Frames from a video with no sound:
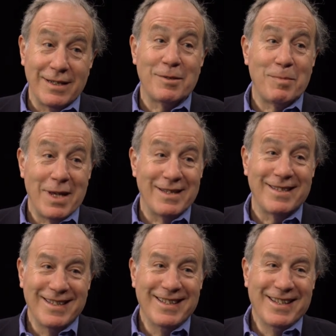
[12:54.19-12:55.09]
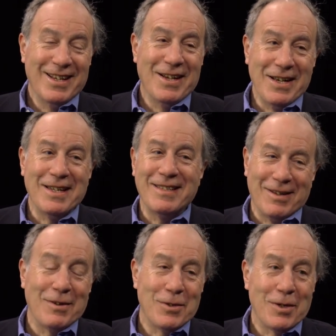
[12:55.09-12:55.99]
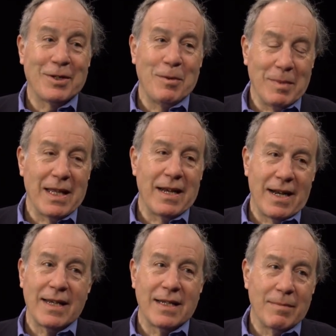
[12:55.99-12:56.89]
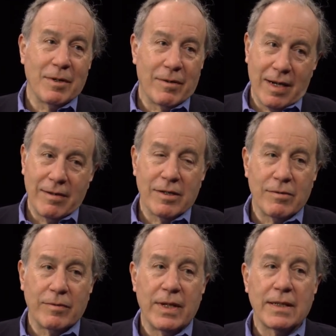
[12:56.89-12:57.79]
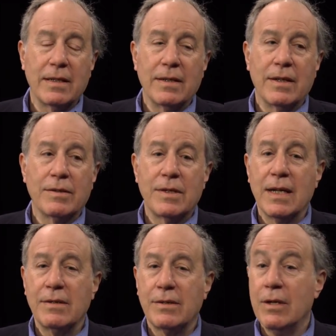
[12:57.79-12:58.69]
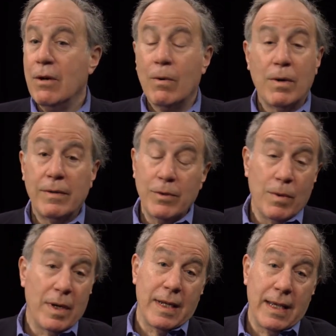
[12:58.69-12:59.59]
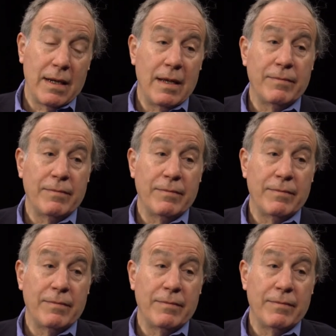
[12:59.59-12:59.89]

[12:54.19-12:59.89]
can depend on your accumulated academic record as reflected in those tests. Or if you want to head